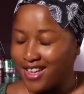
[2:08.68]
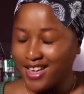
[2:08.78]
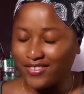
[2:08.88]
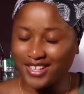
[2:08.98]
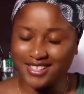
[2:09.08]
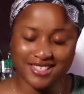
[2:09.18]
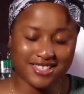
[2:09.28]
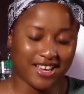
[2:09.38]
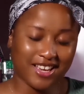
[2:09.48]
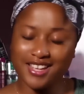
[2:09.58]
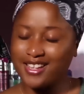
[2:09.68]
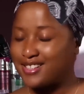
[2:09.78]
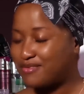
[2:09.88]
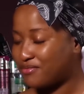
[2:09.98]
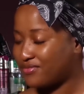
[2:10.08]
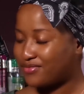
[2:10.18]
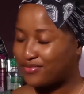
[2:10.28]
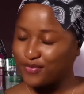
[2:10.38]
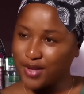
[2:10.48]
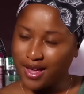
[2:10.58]
If you can see it.
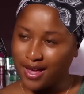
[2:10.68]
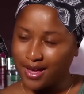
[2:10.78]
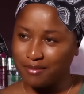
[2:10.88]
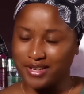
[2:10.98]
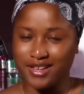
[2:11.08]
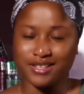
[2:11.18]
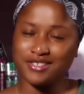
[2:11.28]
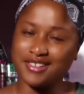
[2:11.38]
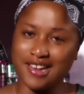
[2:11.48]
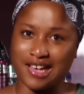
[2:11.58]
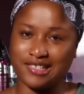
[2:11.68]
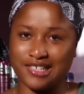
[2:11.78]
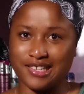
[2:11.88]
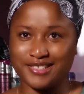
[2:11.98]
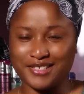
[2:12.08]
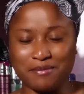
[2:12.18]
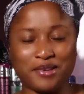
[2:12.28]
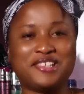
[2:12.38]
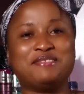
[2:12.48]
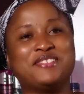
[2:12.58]
My natural lashes. So I'm
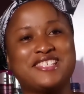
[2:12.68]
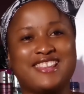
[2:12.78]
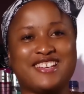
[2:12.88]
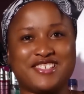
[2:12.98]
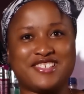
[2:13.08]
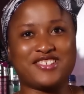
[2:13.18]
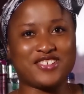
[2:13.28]
not going to be fixing lashes in